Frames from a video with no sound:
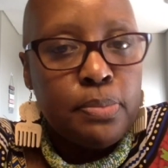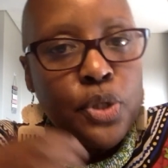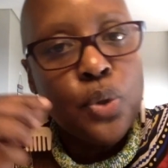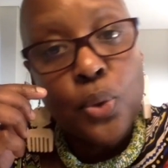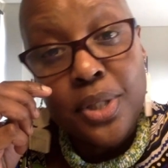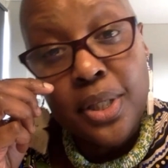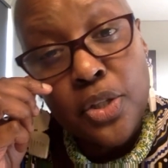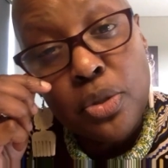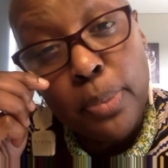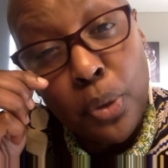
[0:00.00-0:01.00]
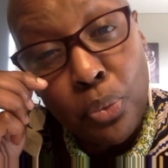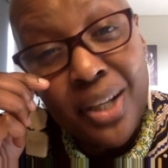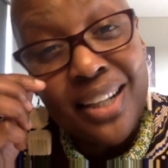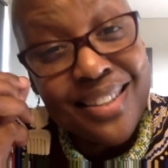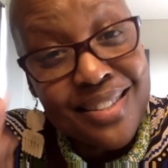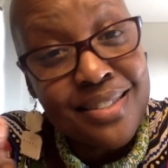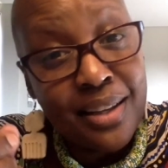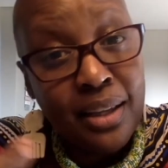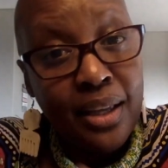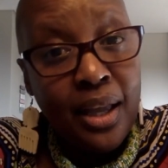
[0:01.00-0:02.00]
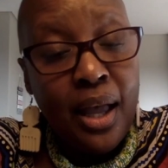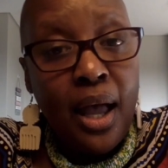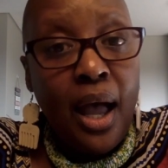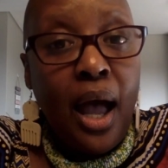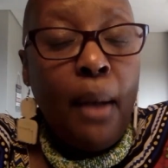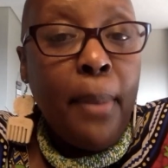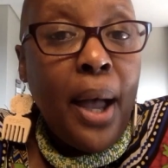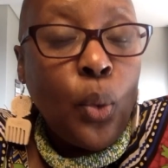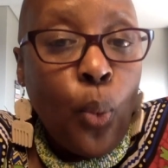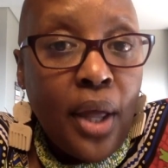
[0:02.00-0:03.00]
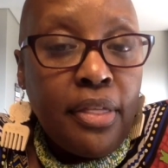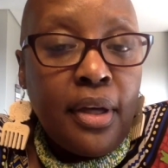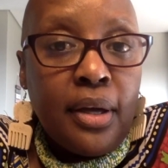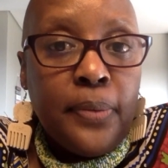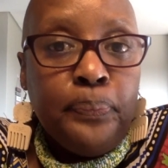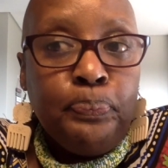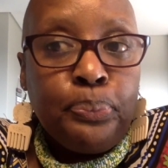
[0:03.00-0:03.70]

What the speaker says: but you also need to be realistic about whether